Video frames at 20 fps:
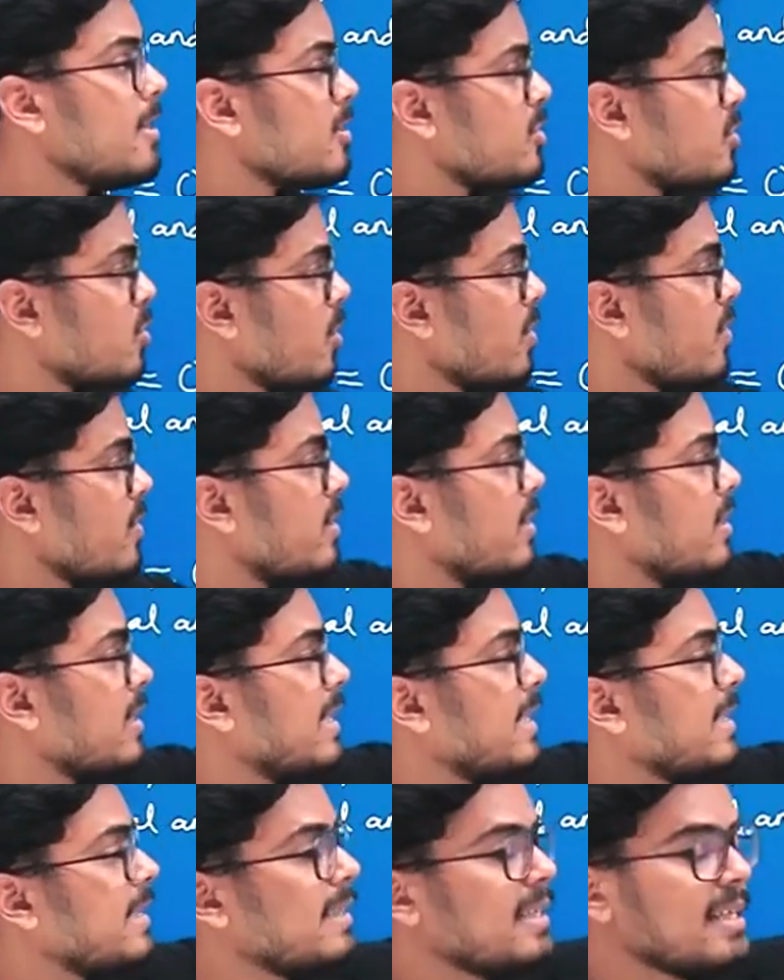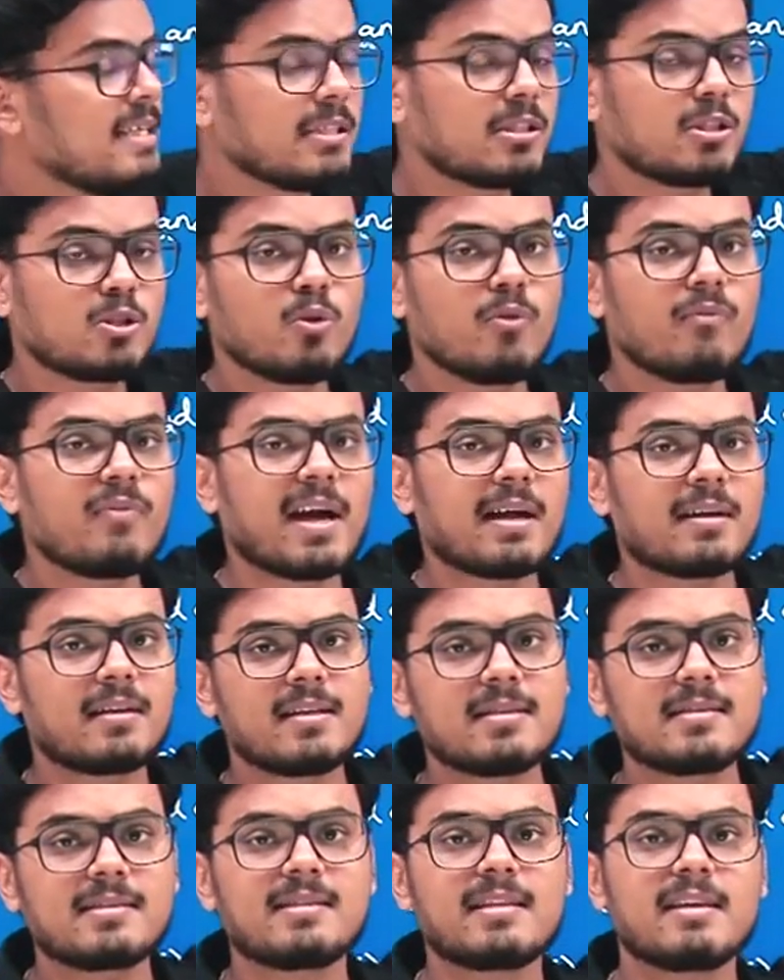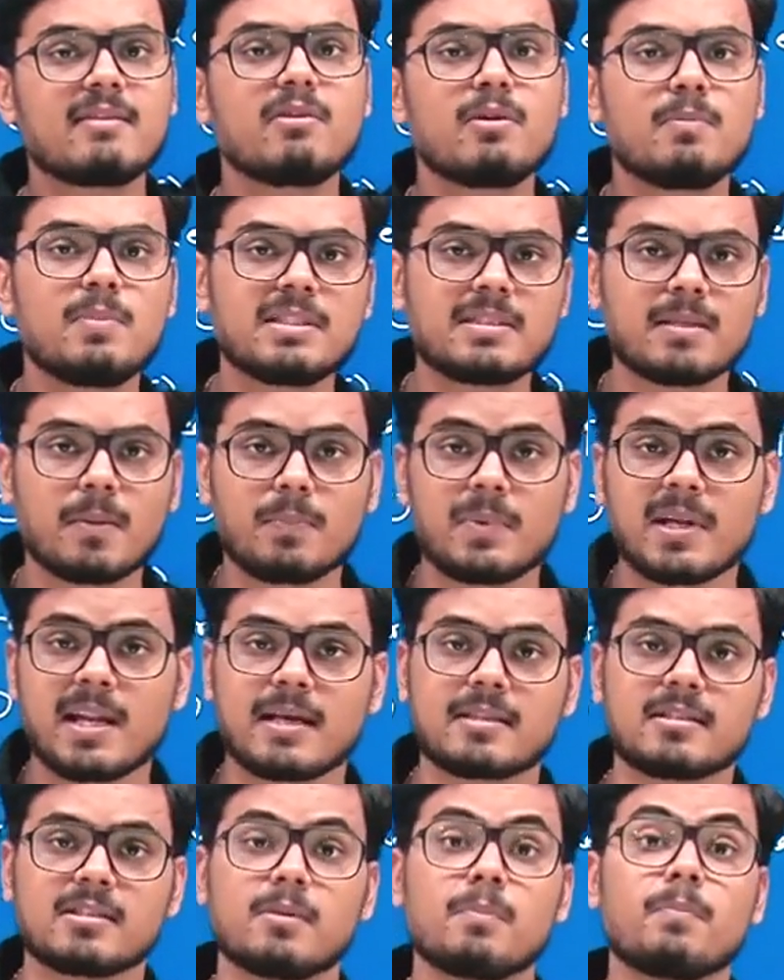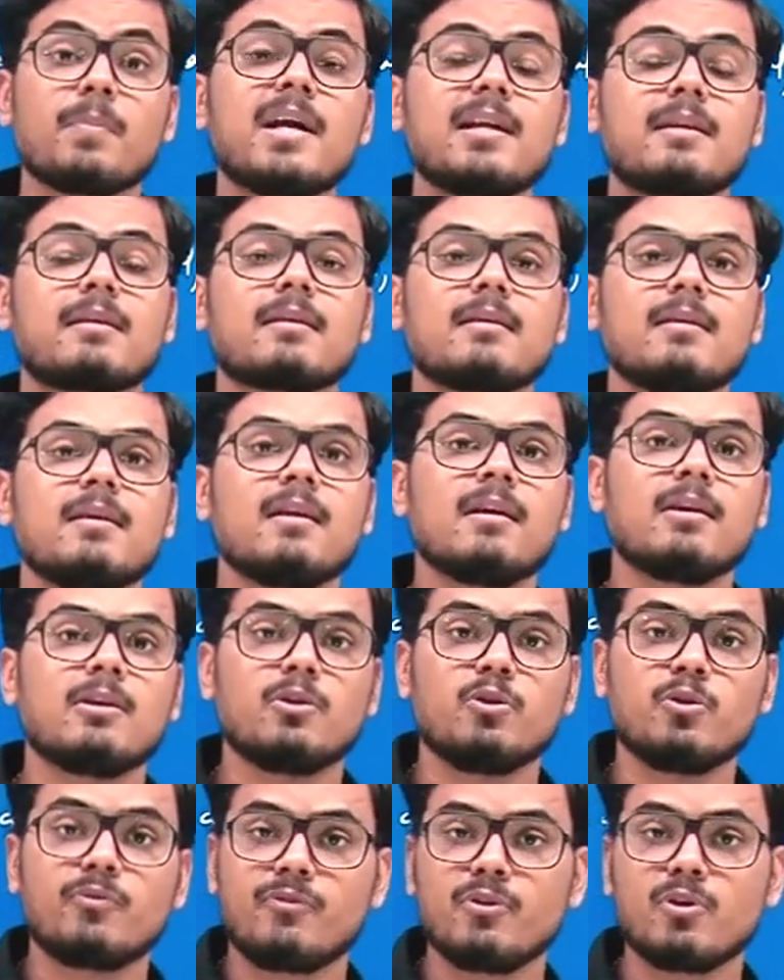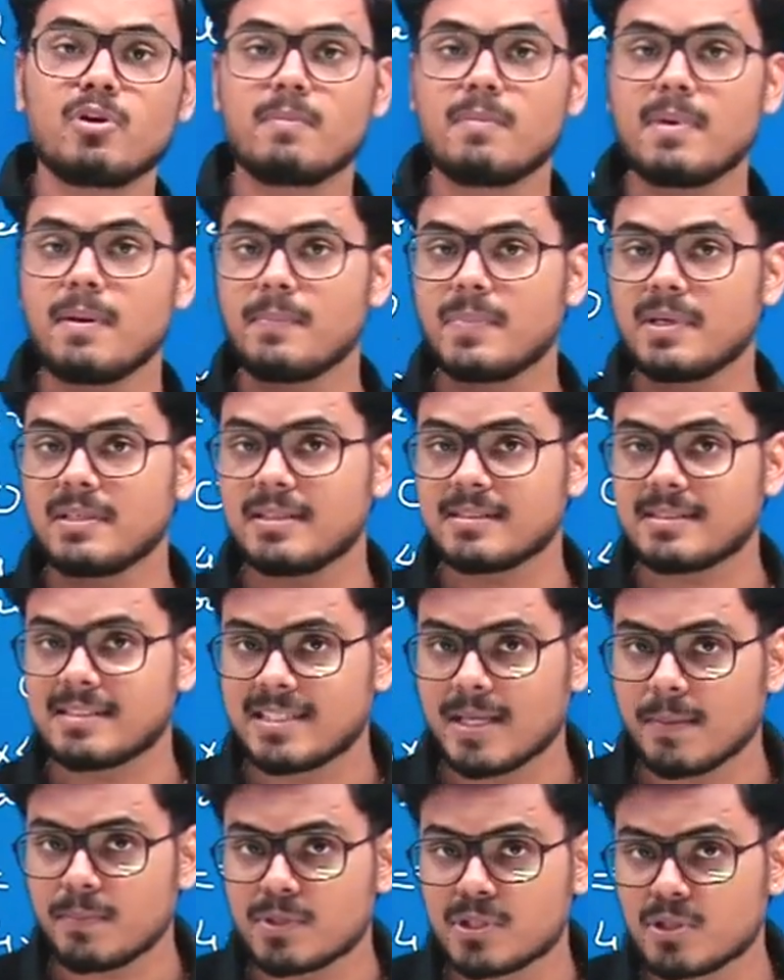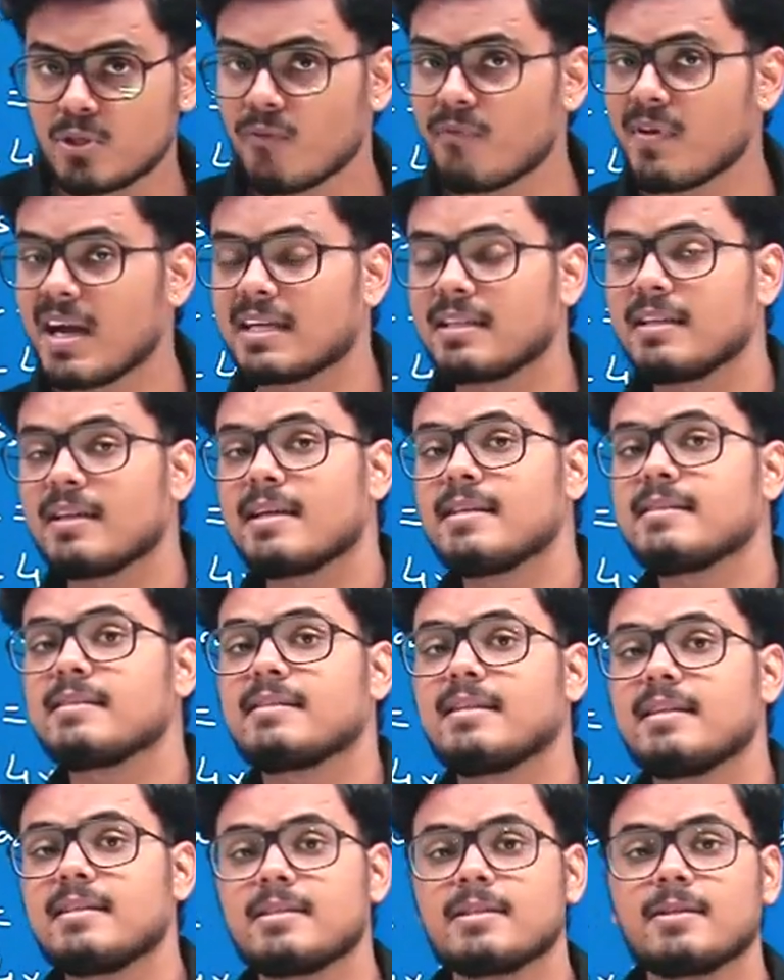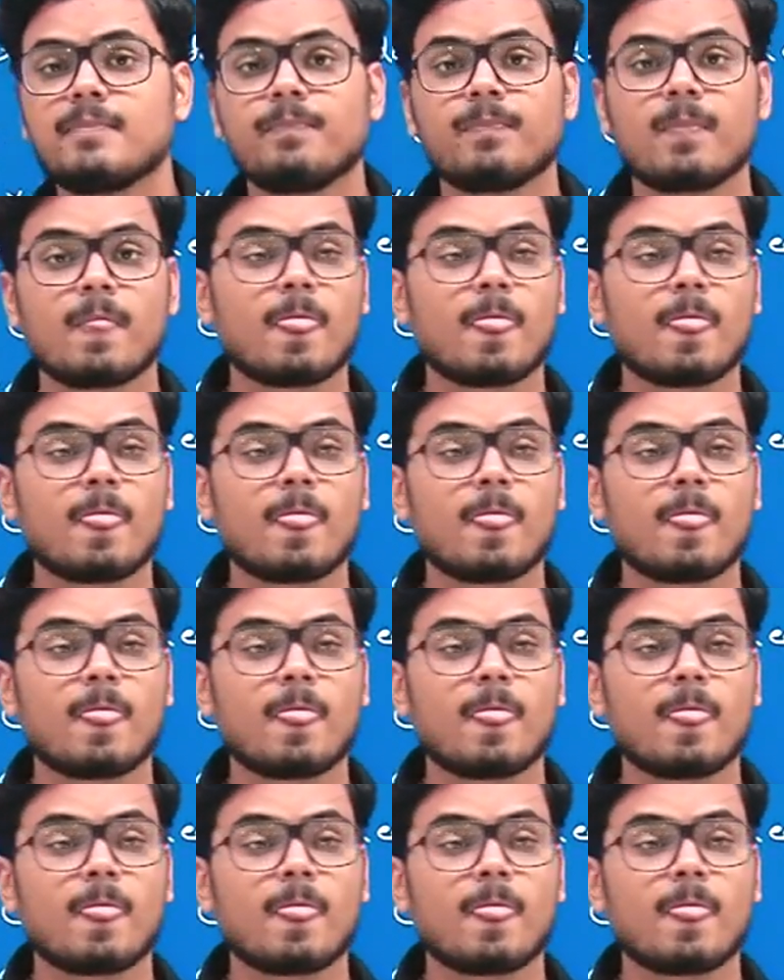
So, in these two factors, there will be subtraction. But, if you remember the steps to factorize this,